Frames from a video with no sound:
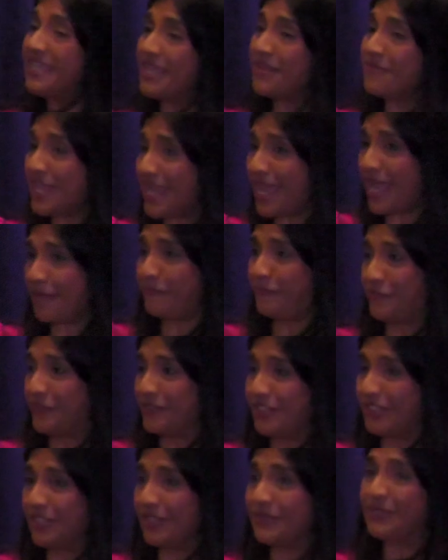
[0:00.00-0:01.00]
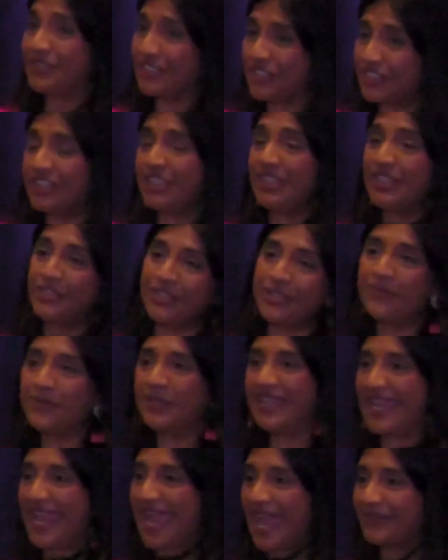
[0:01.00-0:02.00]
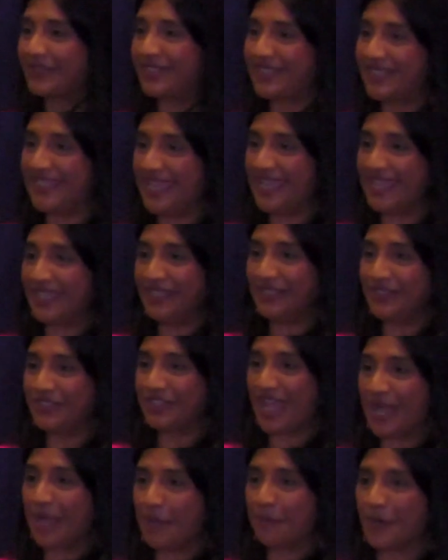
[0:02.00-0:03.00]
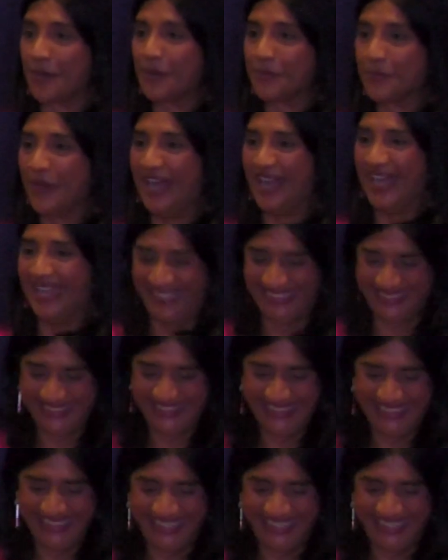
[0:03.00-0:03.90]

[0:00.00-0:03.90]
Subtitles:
we give it up for Sue? Did she do an outstanding job or what?